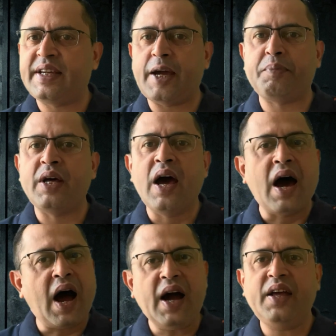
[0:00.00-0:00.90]
kept
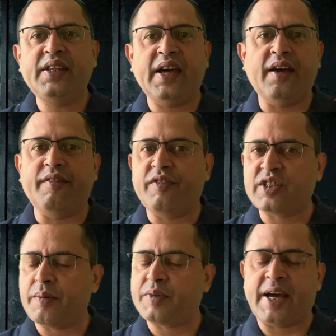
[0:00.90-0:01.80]
hung in the air for
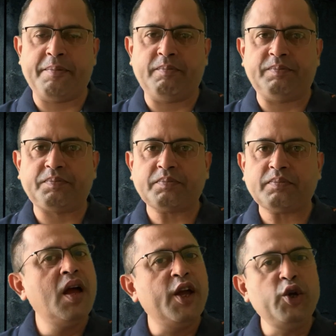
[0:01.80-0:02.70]
some time.
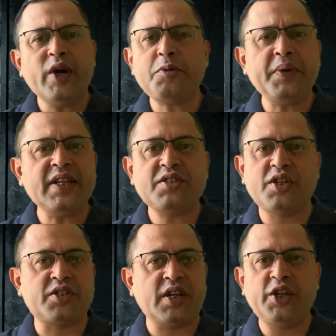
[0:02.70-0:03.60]
You experience
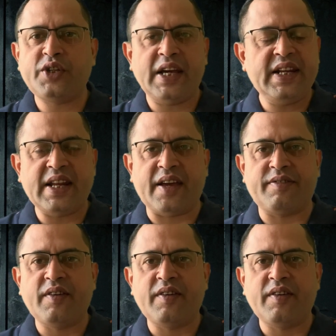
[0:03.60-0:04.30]
this in your daily life.